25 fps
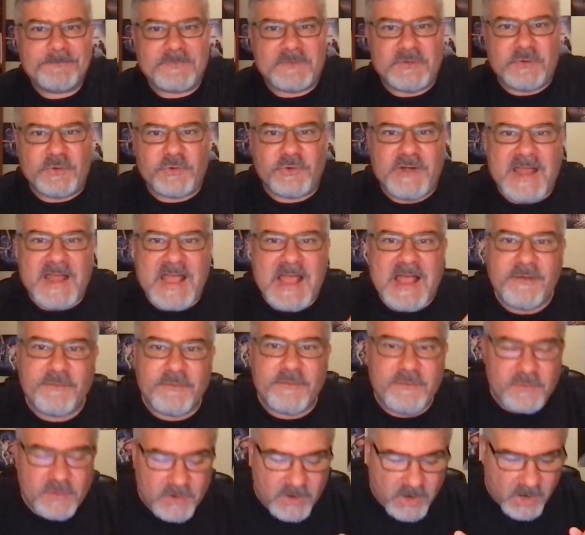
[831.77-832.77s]
You're going to
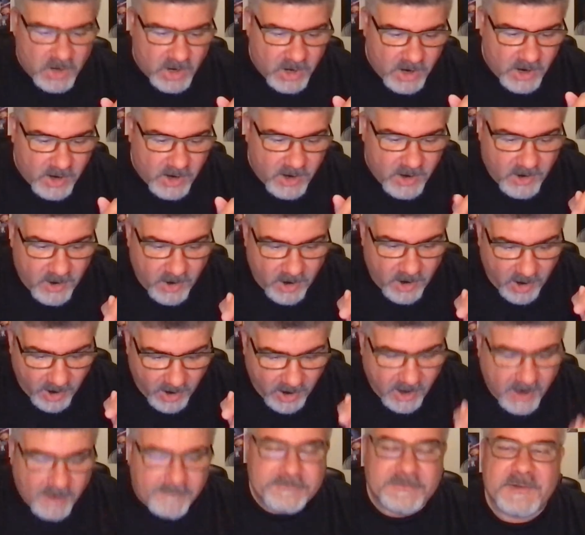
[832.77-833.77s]
have
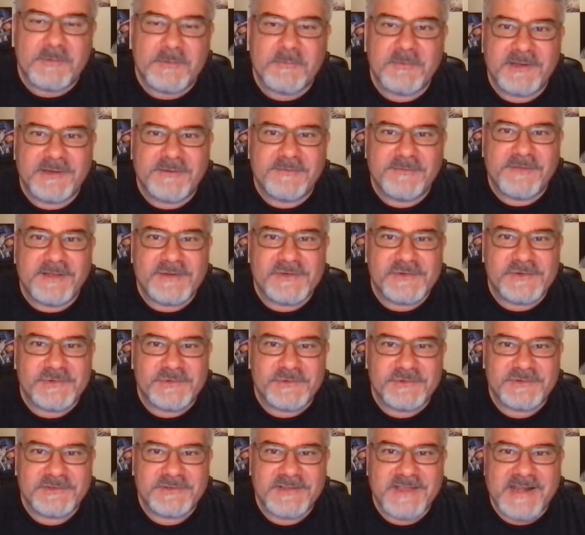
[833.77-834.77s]
awfully big adventures